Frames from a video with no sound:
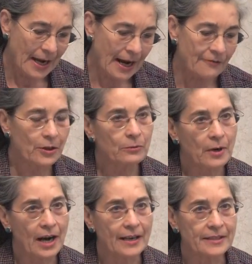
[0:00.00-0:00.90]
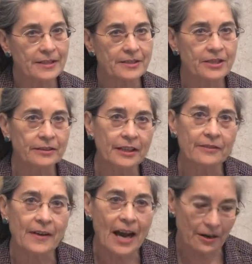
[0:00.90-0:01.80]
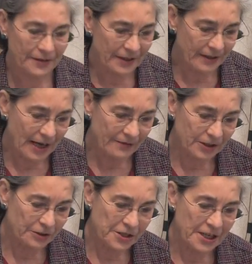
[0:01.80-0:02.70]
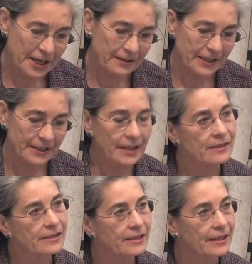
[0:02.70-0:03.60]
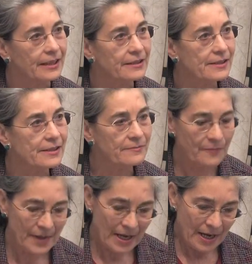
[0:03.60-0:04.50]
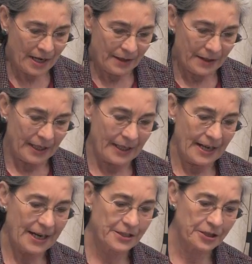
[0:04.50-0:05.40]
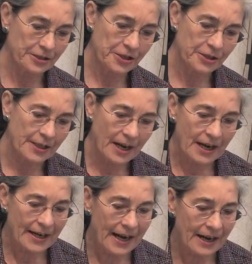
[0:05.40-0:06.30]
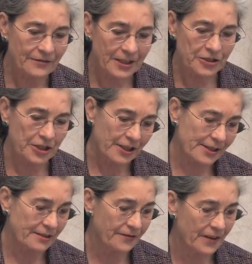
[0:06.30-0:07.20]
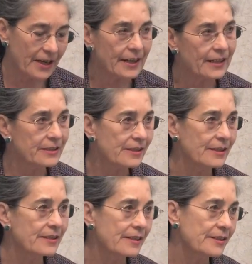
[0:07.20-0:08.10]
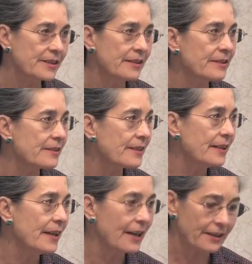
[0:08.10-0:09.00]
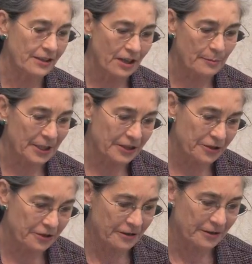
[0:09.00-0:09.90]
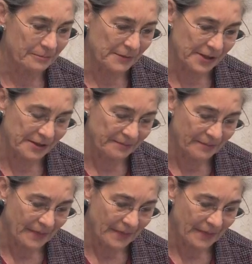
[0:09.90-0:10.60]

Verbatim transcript: have a right to live out their evolutionary destinies, that nature should not have to justify its existence in economic terms.